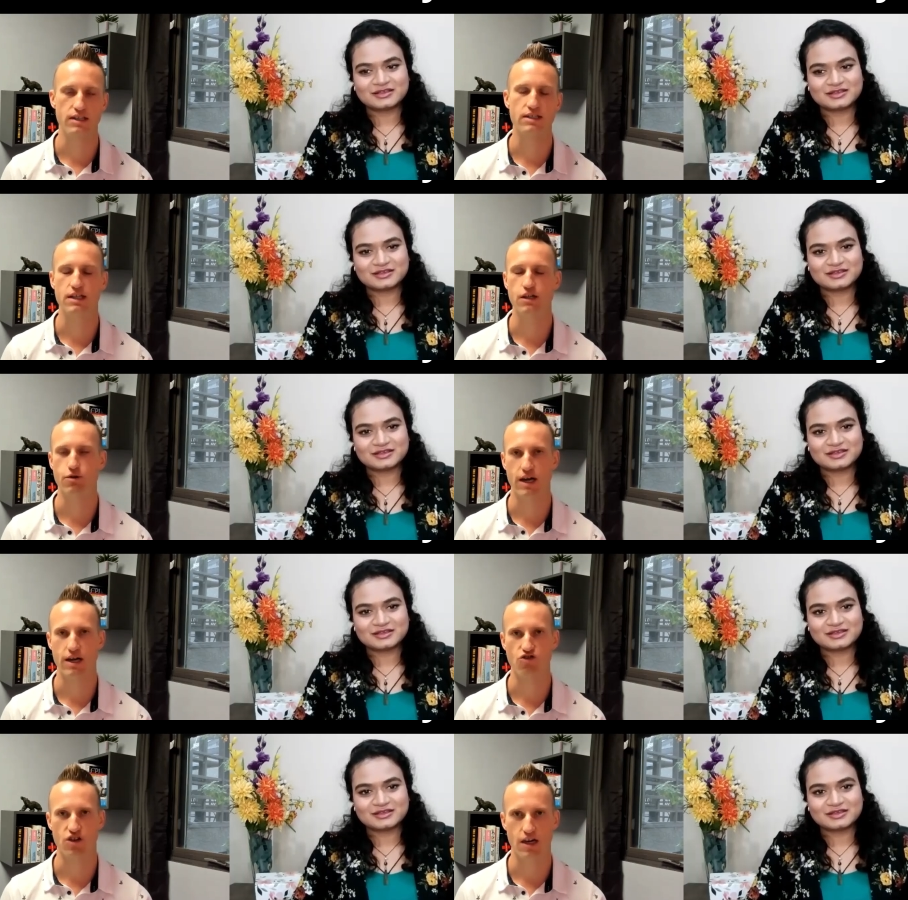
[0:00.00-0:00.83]
Speaker 1: continuing
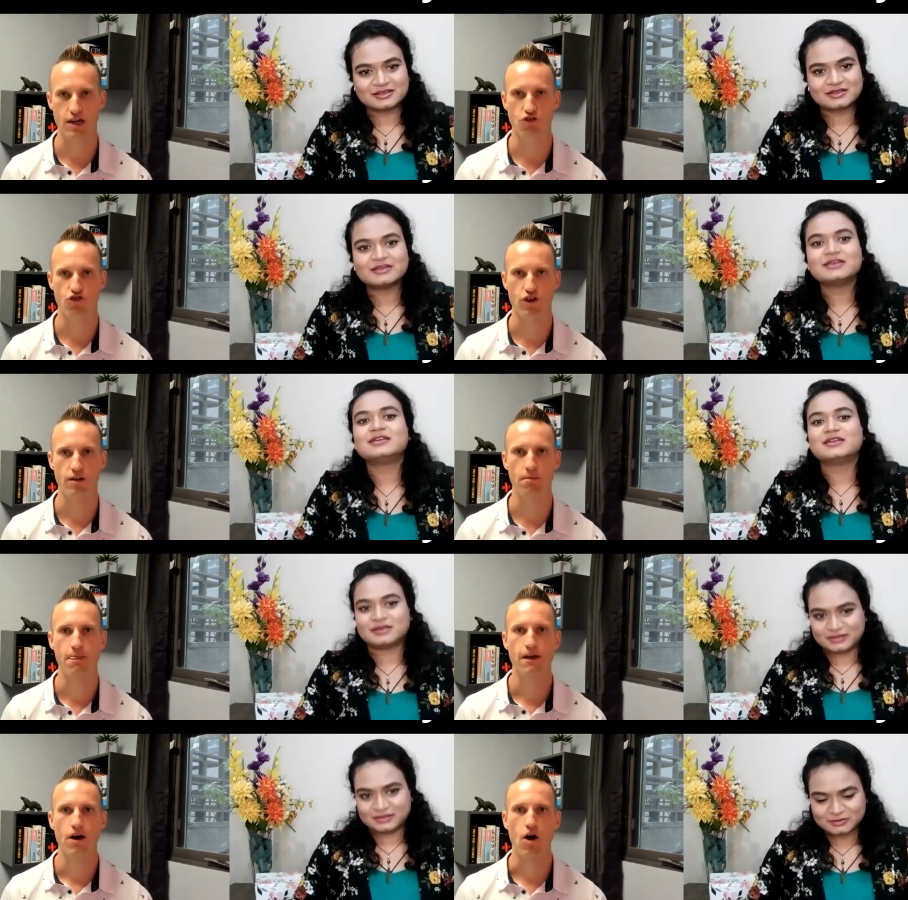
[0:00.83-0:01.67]
education
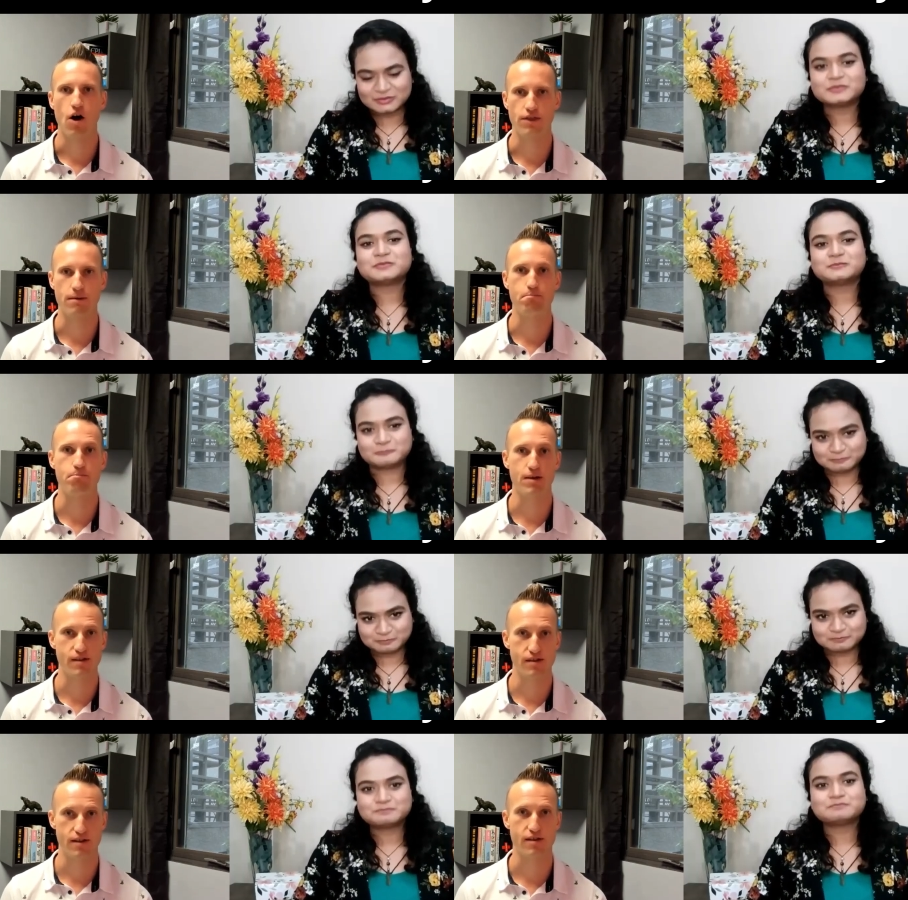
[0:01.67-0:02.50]
on the
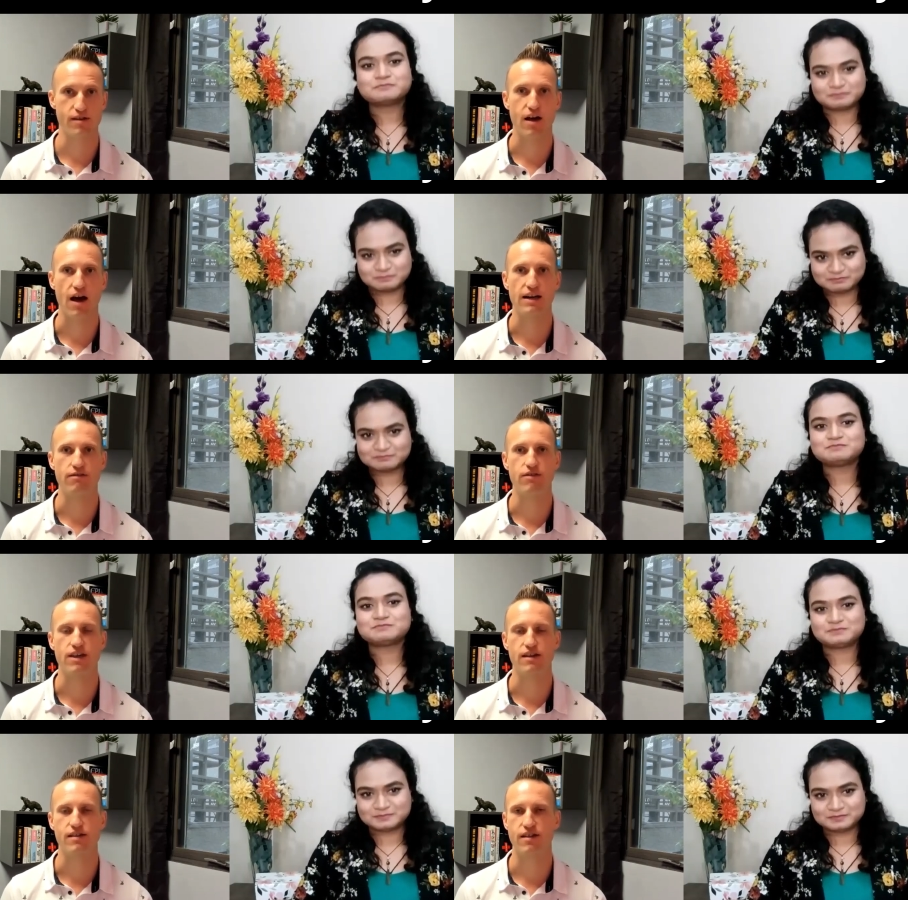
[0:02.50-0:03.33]
business side of
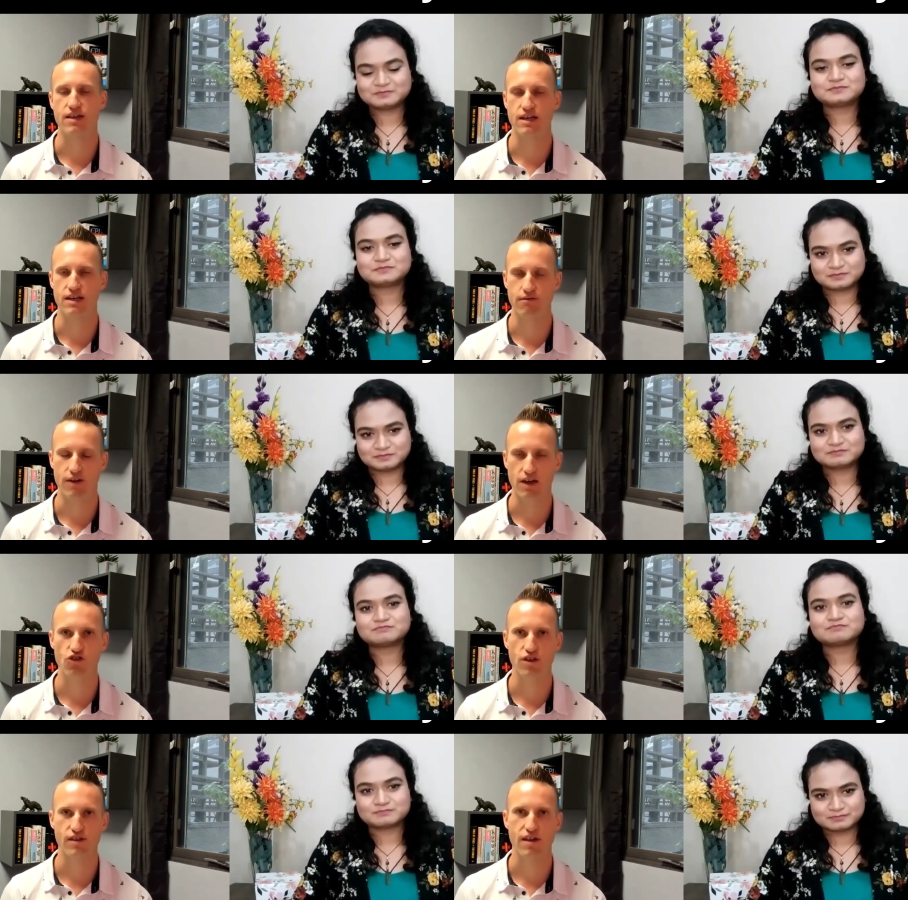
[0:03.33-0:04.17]
things and the
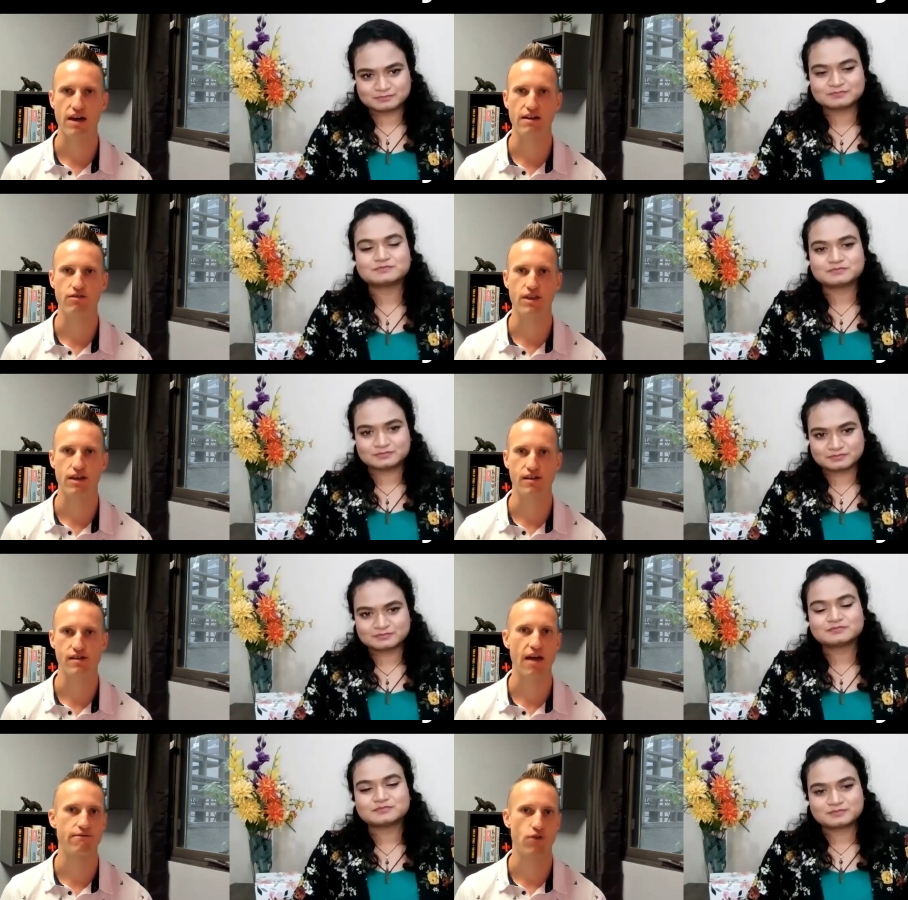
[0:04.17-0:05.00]
innovation side of things
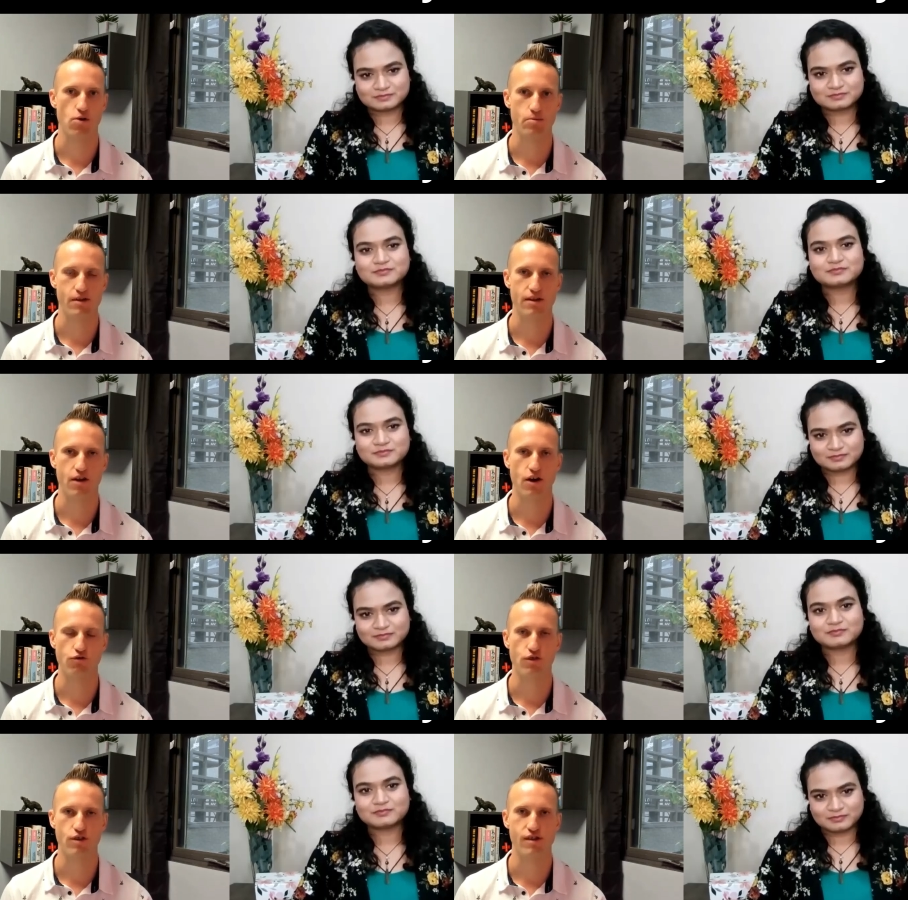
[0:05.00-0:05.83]
at pharmacy
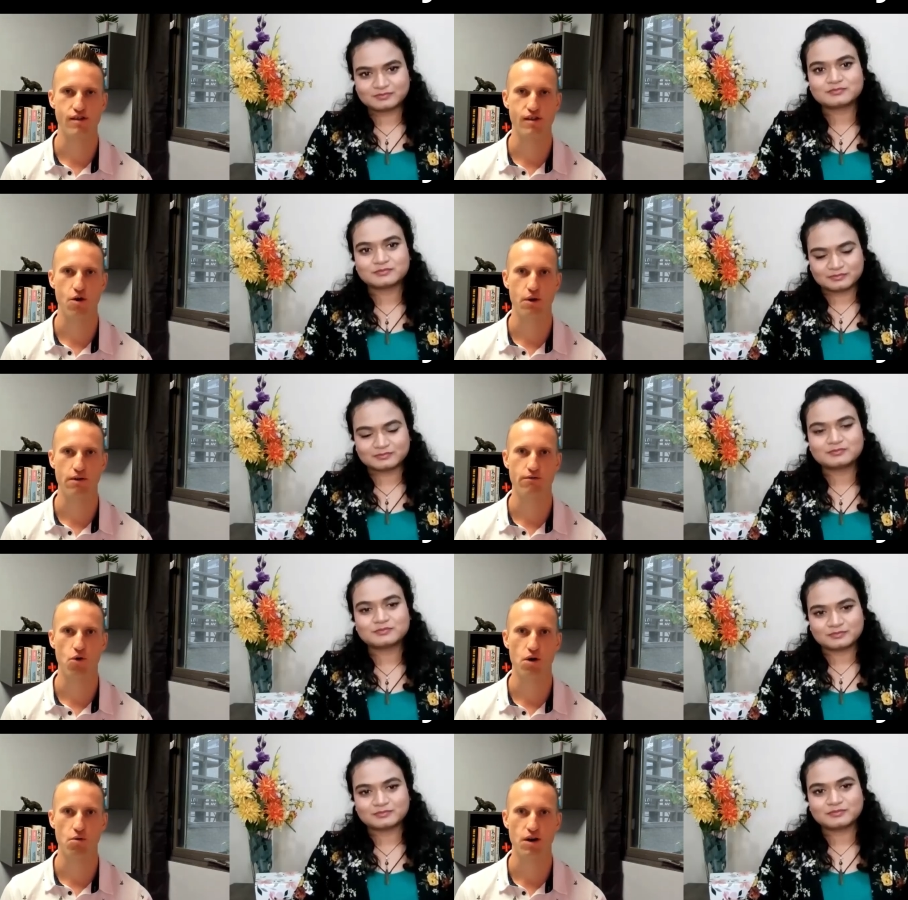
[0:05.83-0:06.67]
conferences going
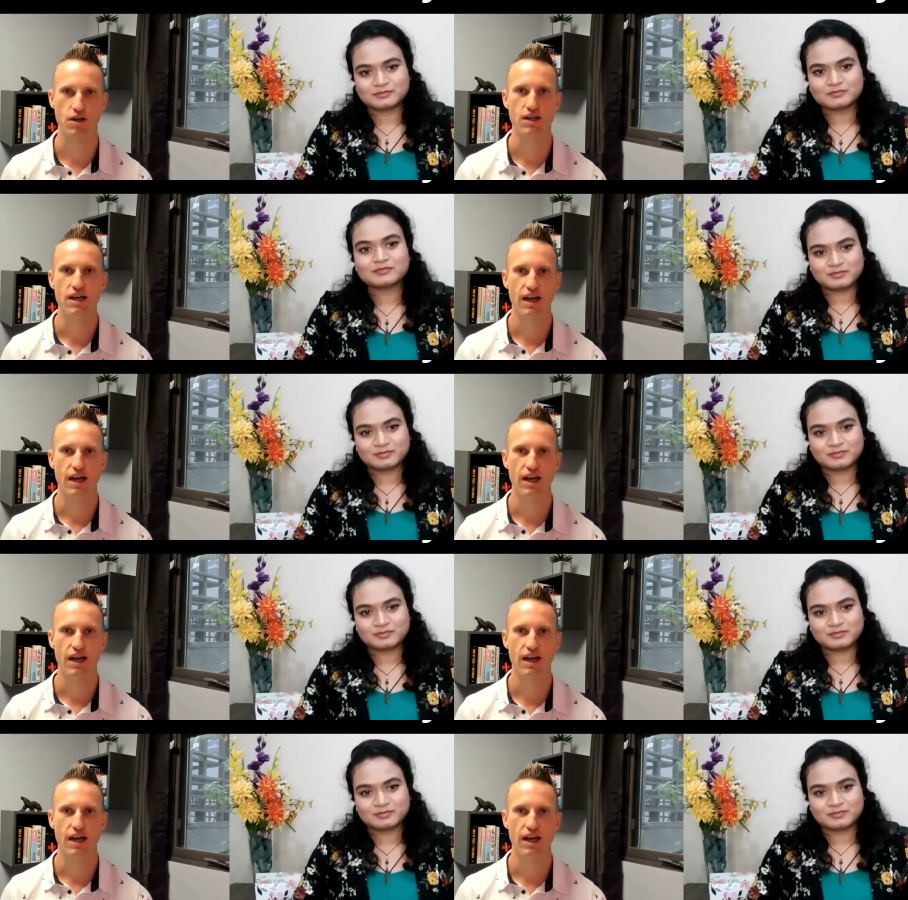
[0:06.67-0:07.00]
forward.